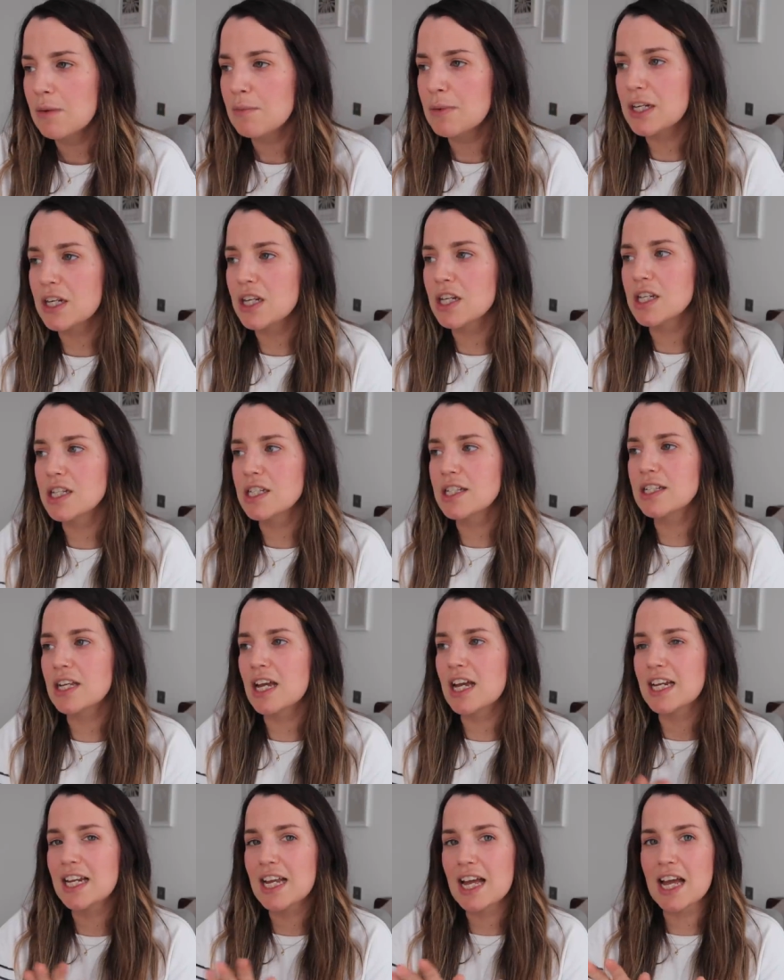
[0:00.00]
Because
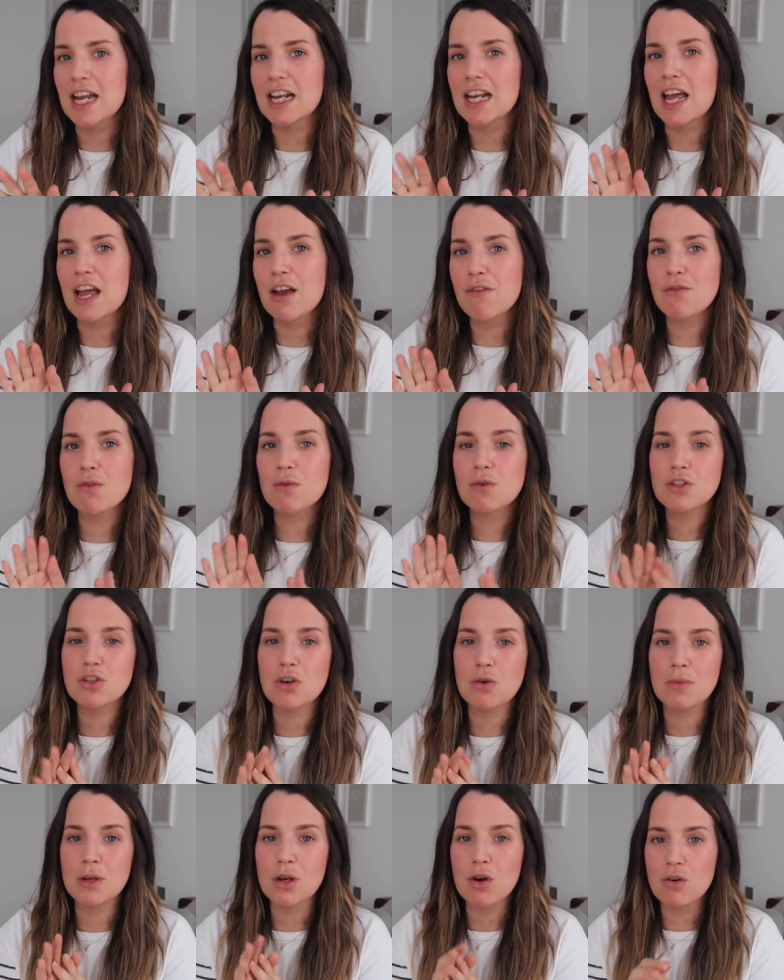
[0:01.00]
again, everyone
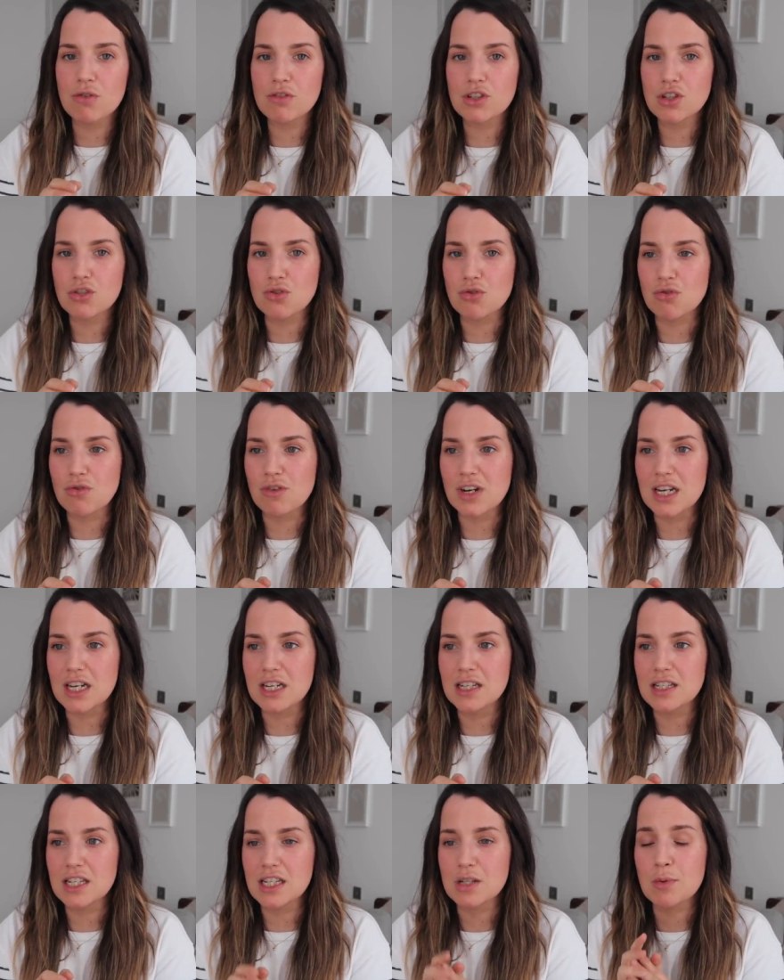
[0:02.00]
told me horror
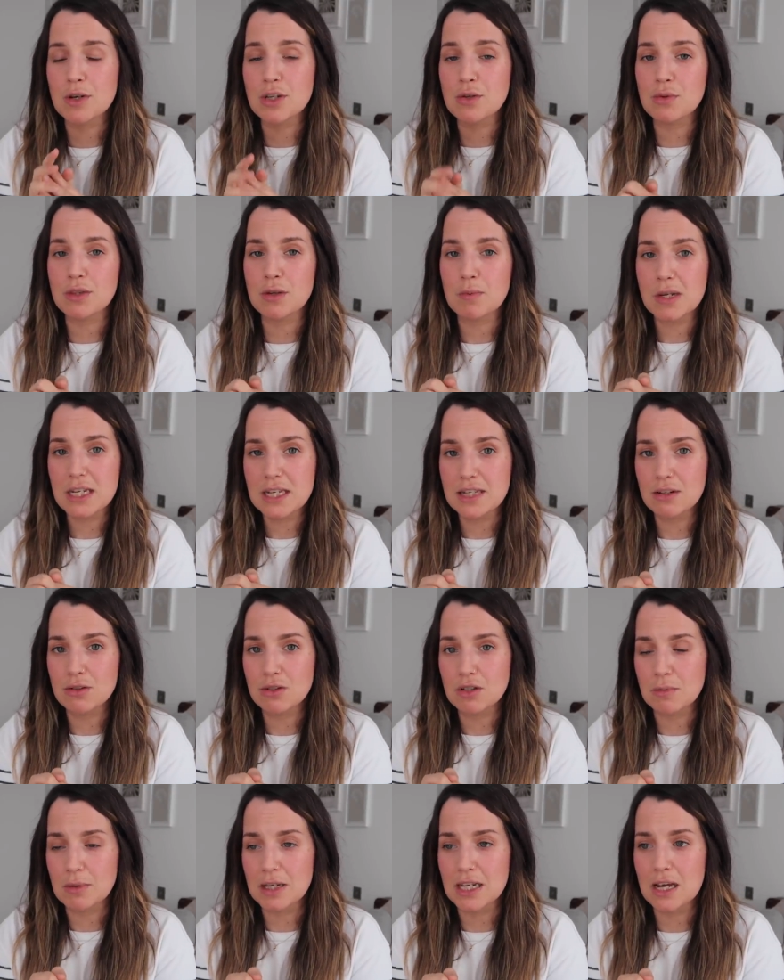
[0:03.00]
stories, especially with
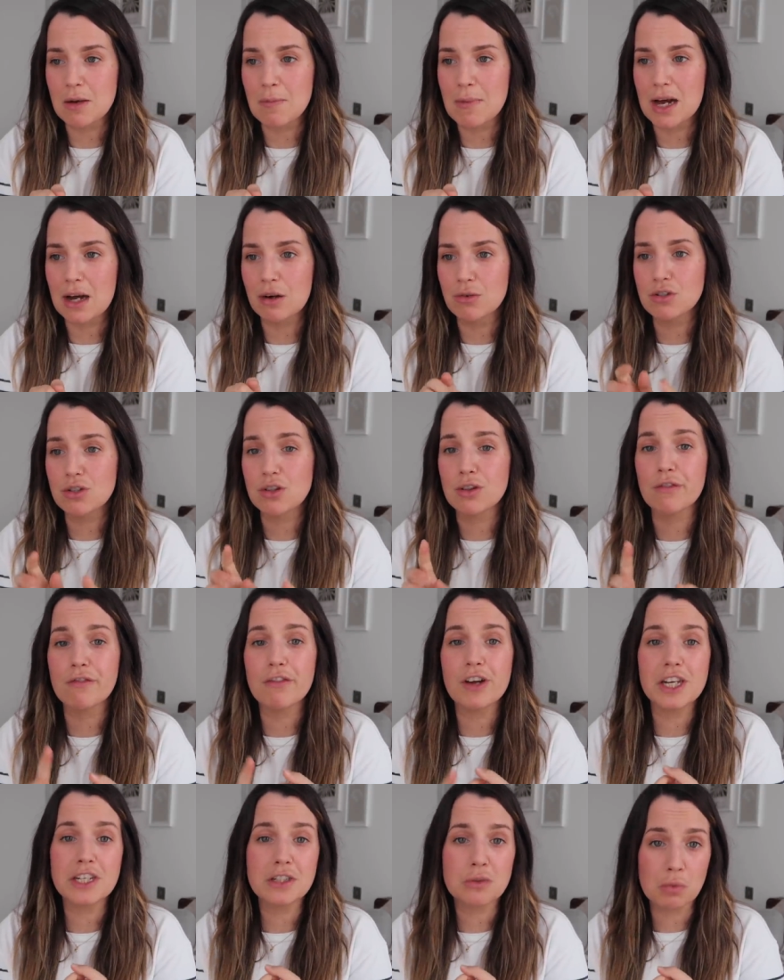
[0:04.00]
episiotomy, about the
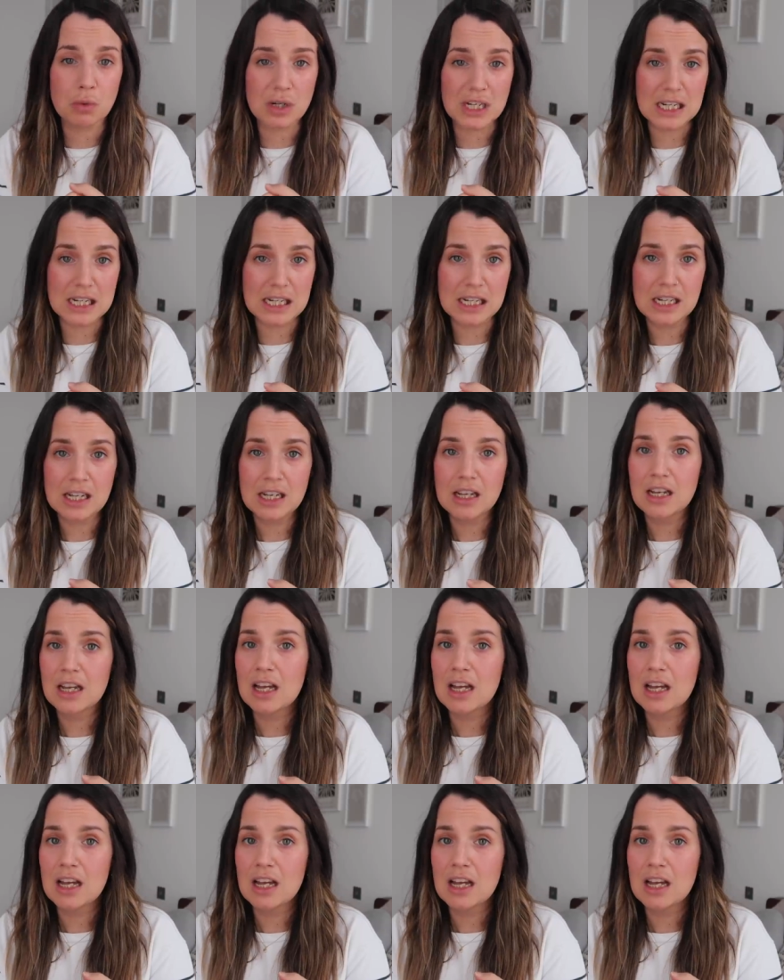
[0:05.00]
first wee